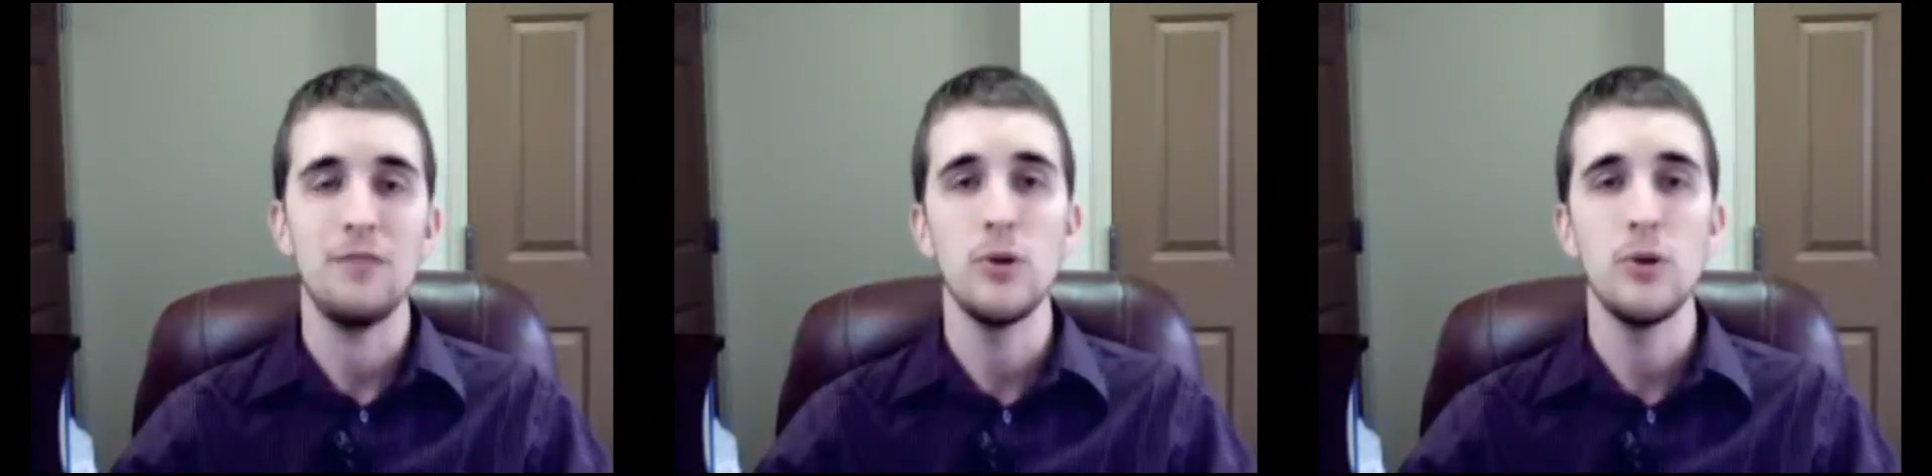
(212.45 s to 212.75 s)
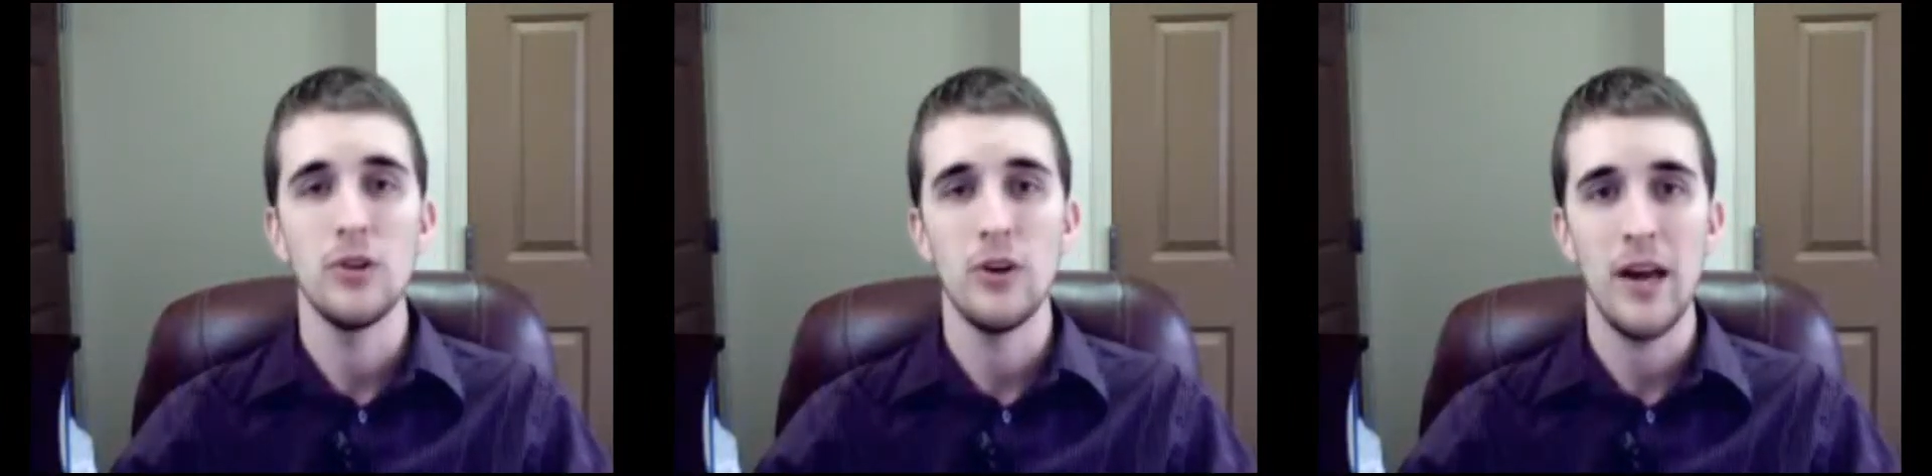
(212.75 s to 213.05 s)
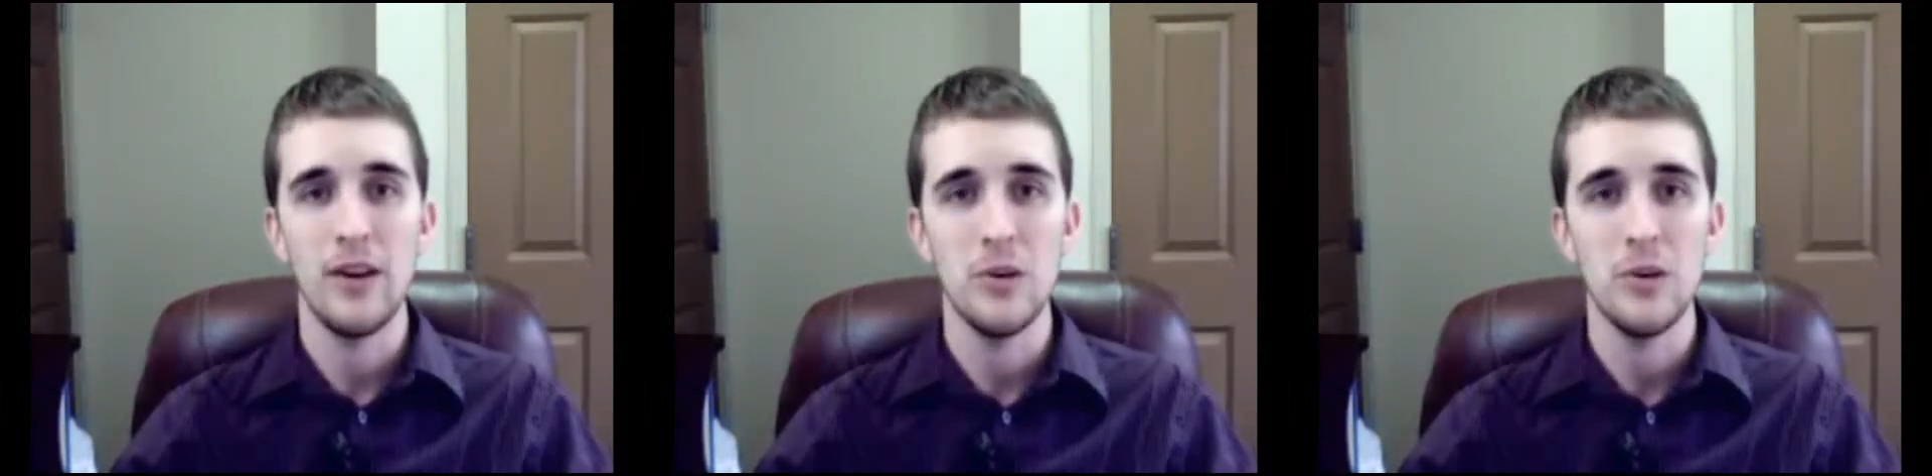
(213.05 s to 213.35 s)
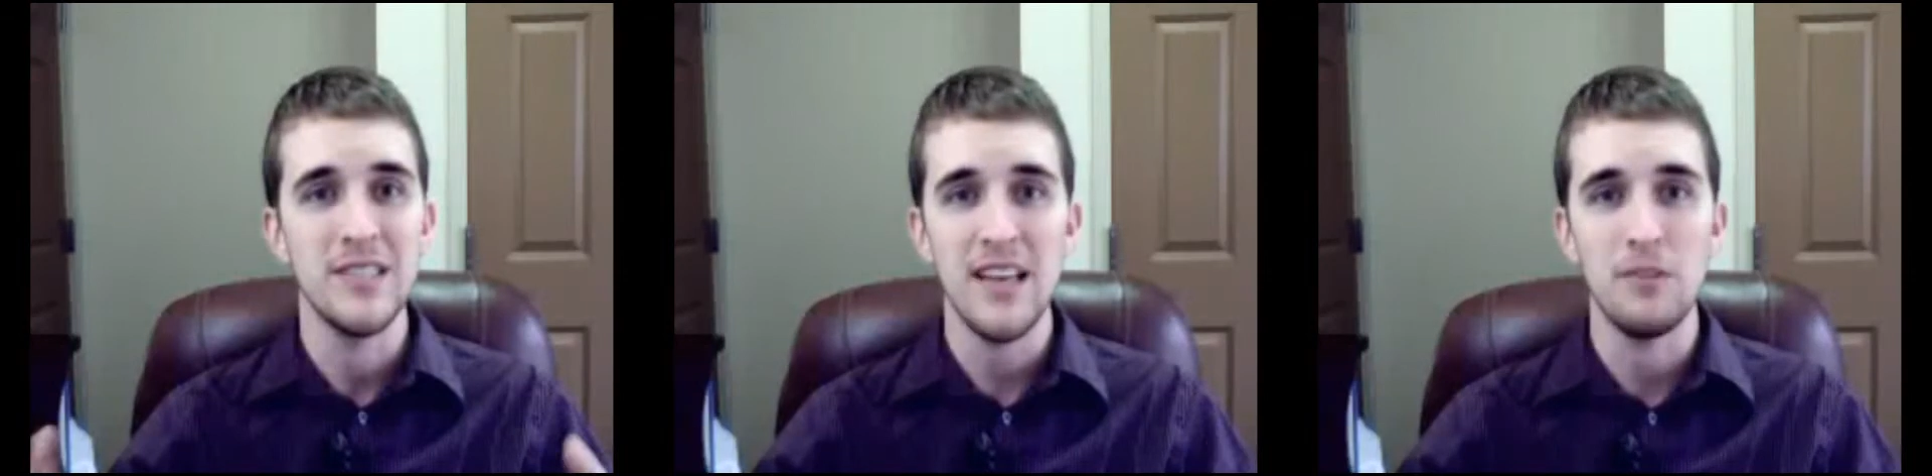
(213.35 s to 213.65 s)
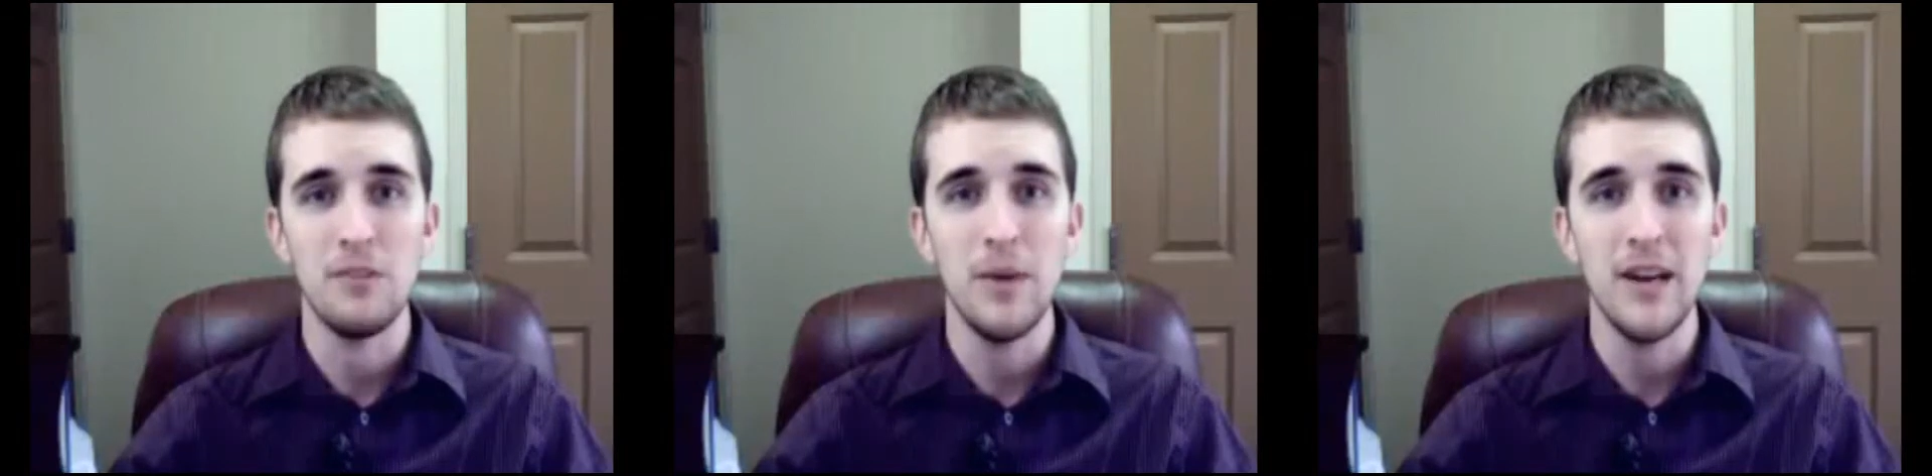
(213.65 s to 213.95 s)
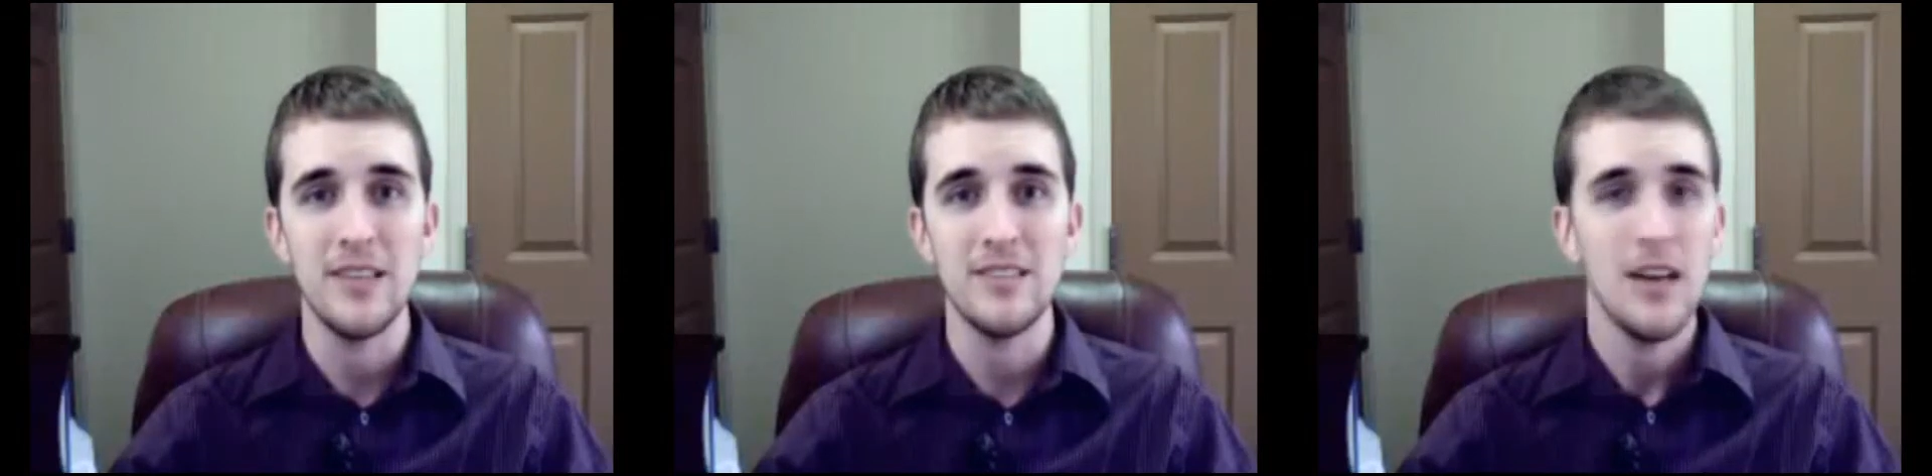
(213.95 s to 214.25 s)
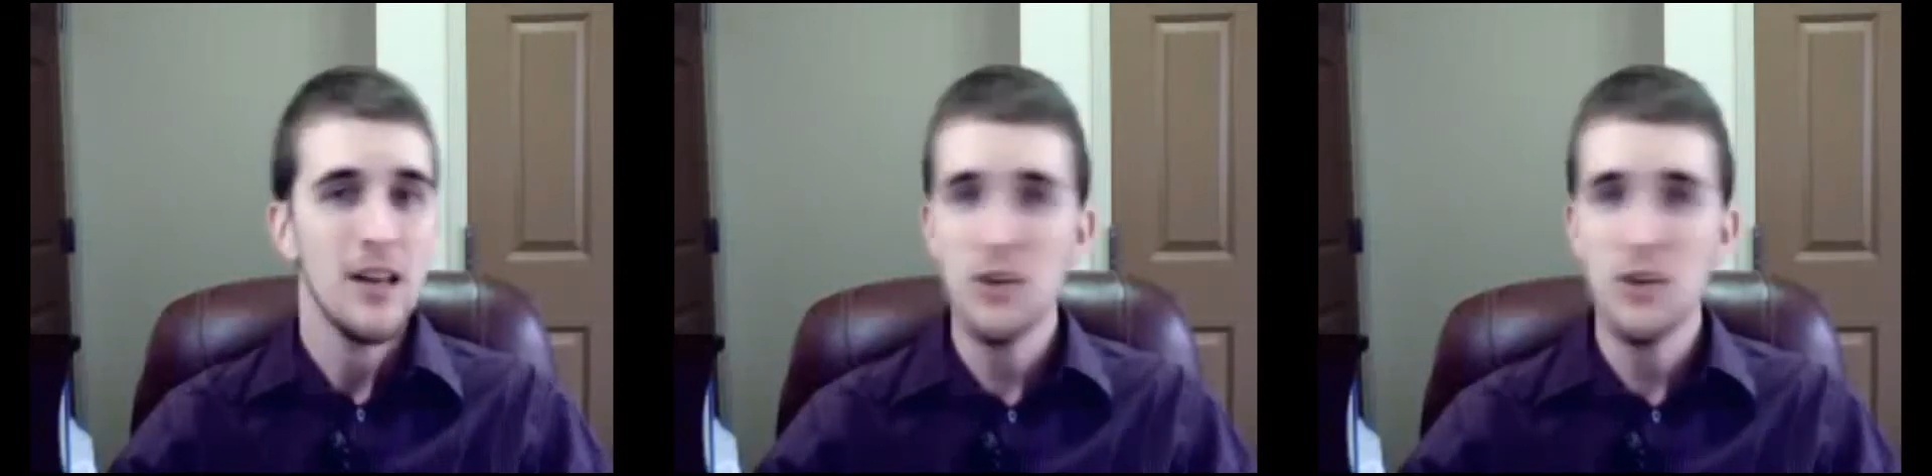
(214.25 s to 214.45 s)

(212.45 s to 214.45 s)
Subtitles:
if you can learn how to do it in 7 minutes,